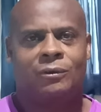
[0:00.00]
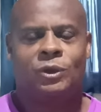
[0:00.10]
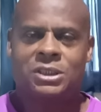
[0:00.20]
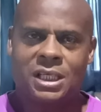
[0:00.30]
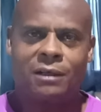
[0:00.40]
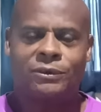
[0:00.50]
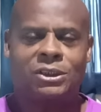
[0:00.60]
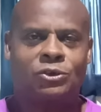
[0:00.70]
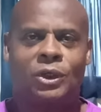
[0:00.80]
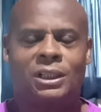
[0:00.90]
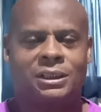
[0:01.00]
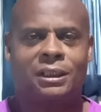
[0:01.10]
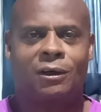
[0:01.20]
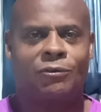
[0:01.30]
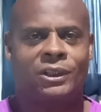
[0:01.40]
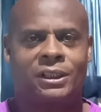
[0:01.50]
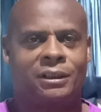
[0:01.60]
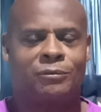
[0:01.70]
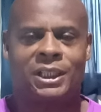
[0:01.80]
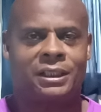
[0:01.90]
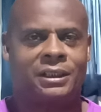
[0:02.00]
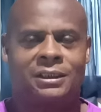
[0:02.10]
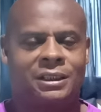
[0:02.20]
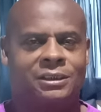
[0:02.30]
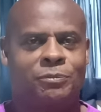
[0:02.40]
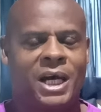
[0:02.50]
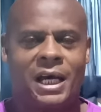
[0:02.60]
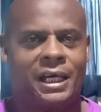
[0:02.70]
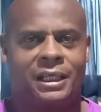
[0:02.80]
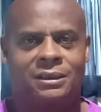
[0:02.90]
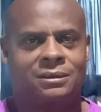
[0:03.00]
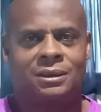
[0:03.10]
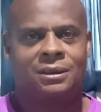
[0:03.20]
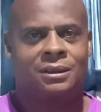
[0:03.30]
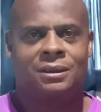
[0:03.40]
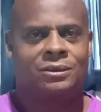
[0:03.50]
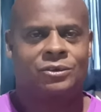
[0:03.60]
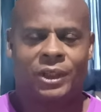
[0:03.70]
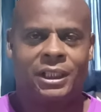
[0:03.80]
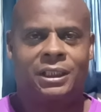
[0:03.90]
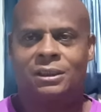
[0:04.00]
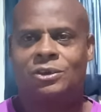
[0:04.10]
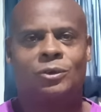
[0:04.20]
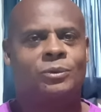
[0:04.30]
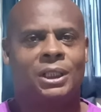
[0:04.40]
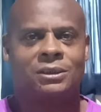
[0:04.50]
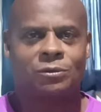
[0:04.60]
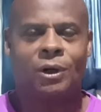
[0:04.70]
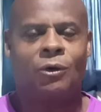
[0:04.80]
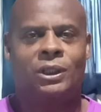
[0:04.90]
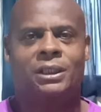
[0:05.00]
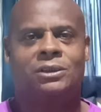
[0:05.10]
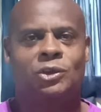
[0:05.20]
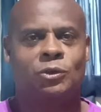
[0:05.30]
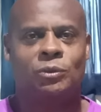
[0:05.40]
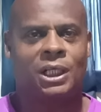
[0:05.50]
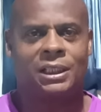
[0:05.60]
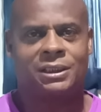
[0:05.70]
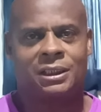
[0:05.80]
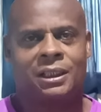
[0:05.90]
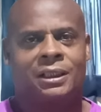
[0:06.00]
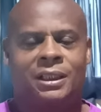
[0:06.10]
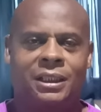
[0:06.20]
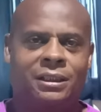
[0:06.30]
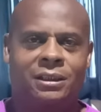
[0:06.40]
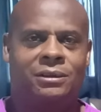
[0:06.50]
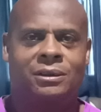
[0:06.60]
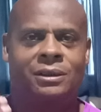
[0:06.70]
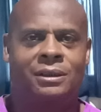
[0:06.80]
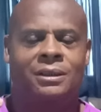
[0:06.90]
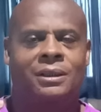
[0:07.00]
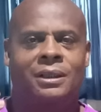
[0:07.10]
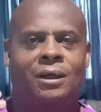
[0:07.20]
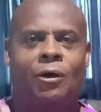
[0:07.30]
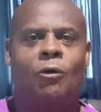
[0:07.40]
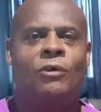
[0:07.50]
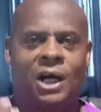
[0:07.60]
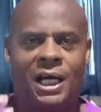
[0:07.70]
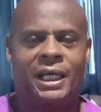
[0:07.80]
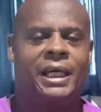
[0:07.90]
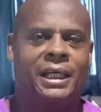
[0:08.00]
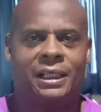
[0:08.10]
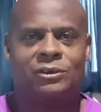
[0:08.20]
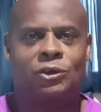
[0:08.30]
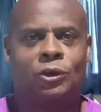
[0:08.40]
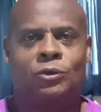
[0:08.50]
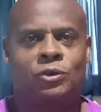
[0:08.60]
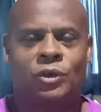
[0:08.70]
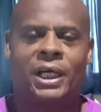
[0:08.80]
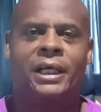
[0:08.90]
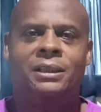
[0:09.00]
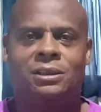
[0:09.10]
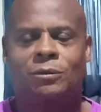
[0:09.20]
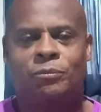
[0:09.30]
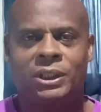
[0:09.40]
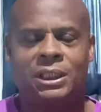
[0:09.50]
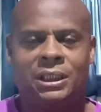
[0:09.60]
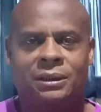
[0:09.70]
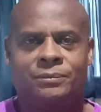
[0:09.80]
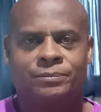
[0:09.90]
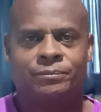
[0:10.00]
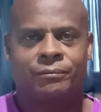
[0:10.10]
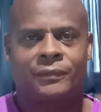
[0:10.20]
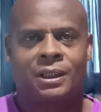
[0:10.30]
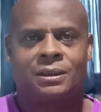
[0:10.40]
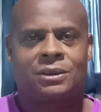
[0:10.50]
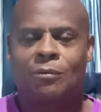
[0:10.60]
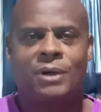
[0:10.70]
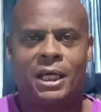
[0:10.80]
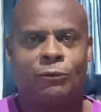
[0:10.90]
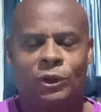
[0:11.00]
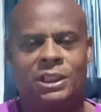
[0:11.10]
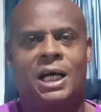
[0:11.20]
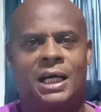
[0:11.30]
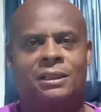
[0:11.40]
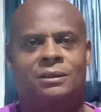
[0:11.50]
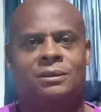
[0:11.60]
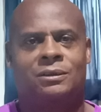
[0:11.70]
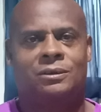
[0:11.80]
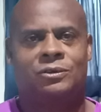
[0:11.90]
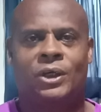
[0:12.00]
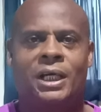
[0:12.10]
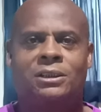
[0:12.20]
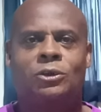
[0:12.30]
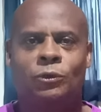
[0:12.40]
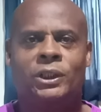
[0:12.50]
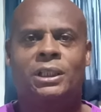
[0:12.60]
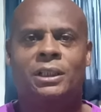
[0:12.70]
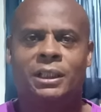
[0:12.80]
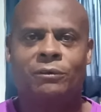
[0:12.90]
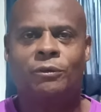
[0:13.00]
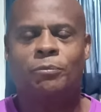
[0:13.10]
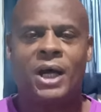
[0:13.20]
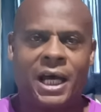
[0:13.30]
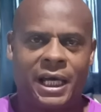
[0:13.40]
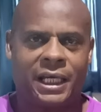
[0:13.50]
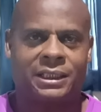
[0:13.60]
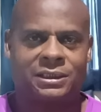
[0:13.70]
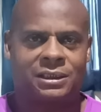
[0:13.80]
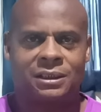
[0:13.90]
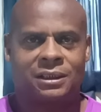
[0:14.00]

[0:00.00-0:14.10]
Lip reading: We're self-destructing over here, man, and it's bad. Drinking too much, smoking too much, getting over our heads, you know, trying to be somebody we're not, trying to relive the past.